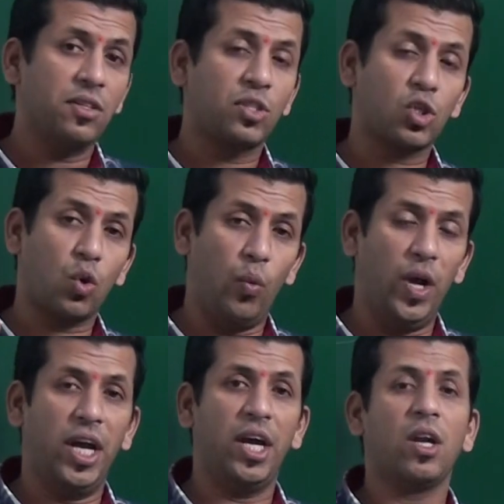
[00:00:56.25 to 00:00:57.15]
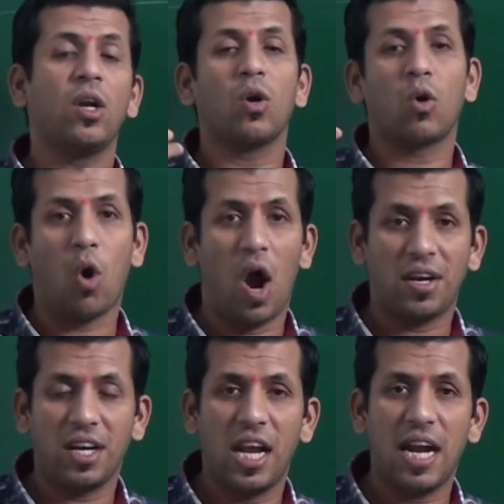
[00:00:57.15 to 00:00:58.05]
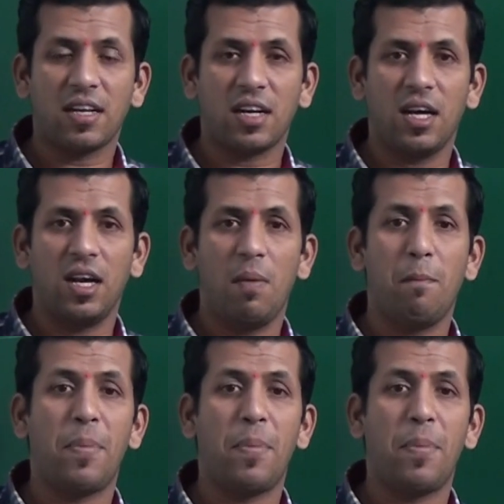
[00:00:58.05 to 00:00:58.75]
square, quadrilateral,